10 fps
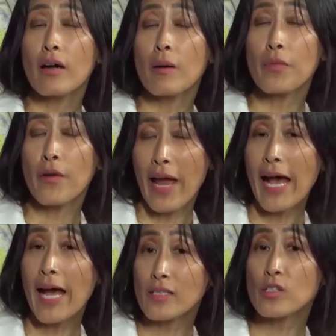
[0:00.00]
Um, there
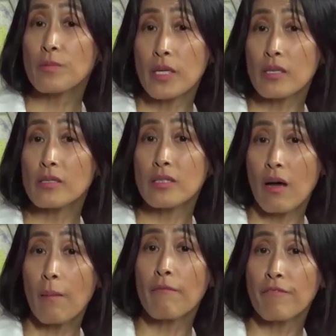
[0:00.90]
has to be
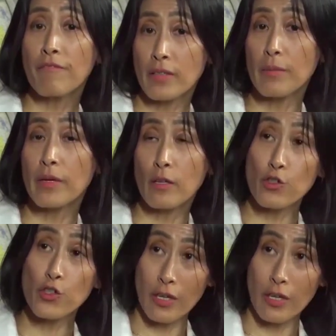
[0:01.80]
some fundamental